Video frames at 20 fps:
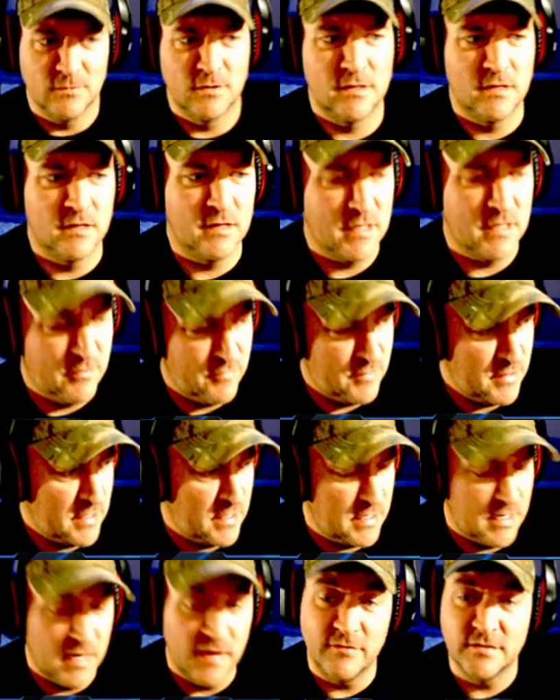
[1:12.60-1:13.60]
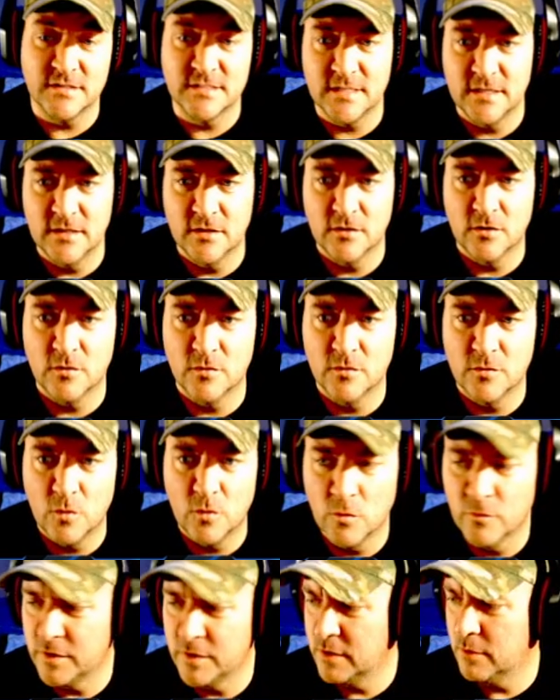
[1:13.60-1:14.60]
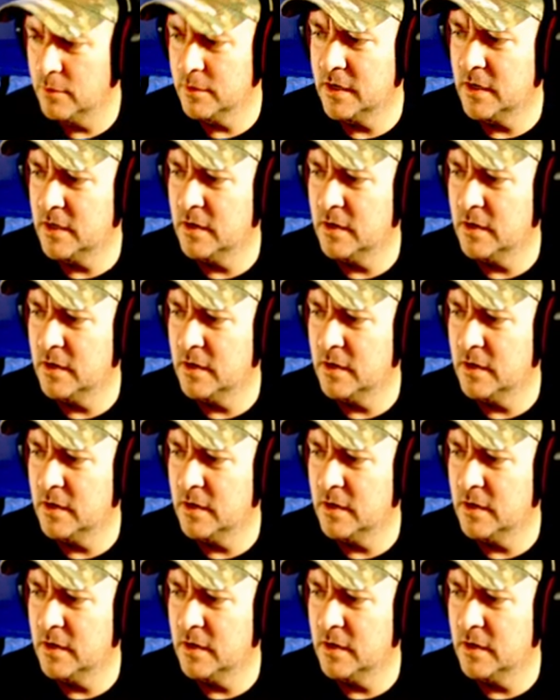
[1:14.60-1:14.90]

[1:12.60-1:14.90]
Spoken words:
think of it yet. I haven't seen the whole video yet.